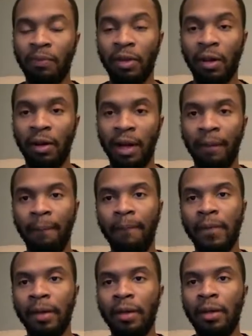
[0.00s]
All right.
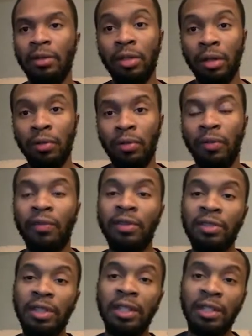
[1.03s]
So
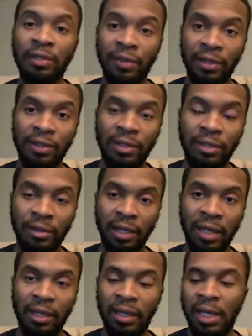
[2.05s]
first things first,
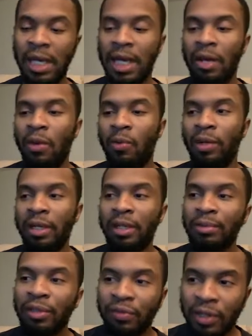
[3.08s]
okay? When it
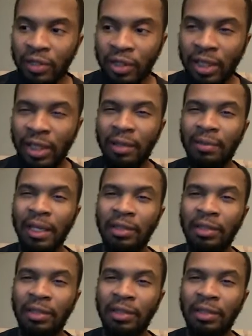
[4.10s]
comes to finishing in NBA